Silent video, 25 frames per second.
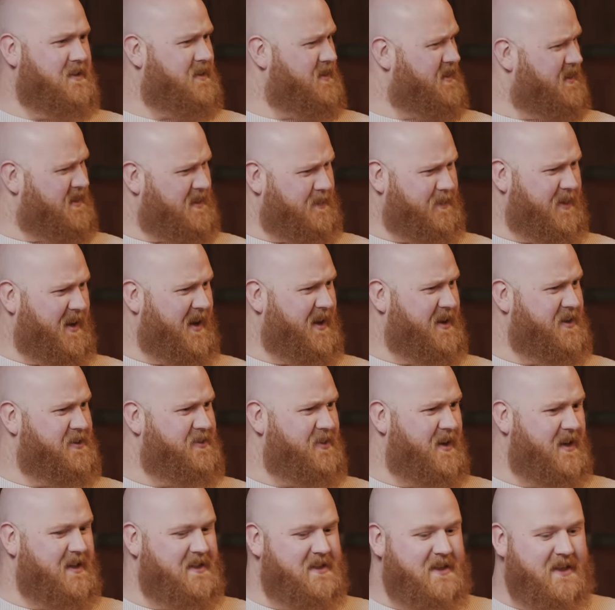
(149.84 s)
So it's a bit
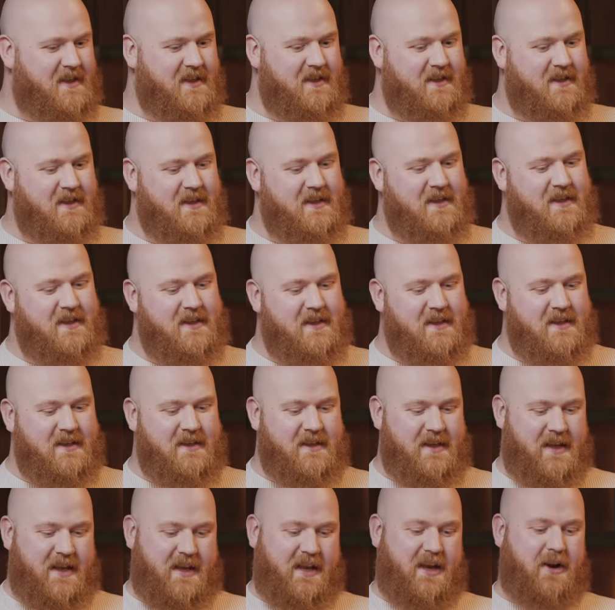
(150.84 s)
interesting.
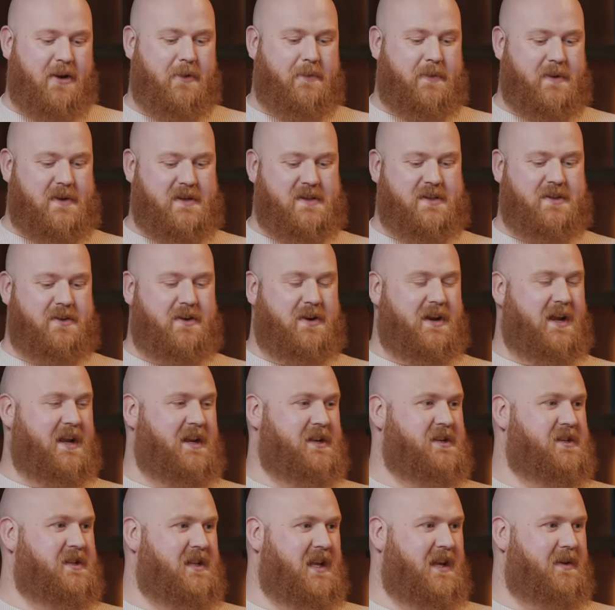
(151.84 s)
Then you get up into their
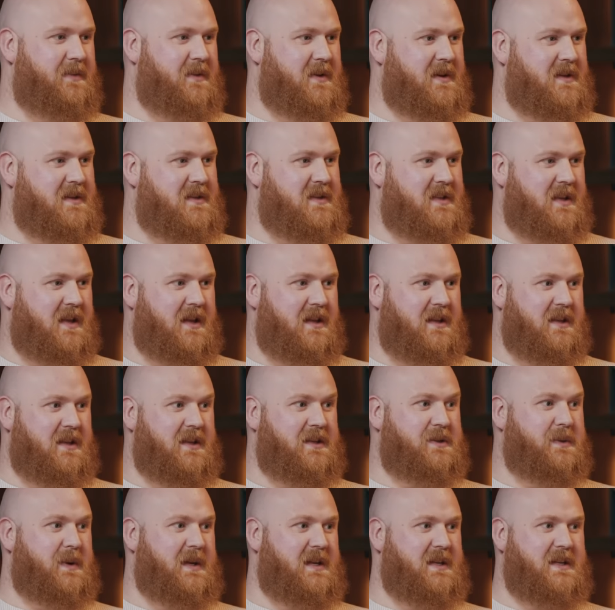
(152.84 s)
age statements, the
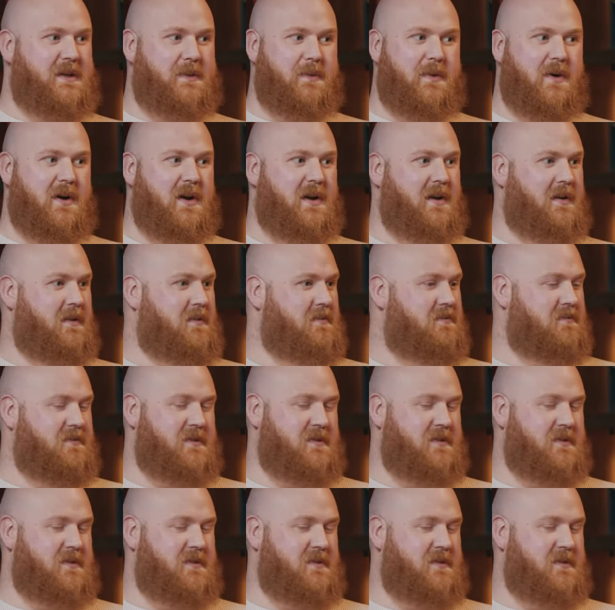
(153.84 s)
21,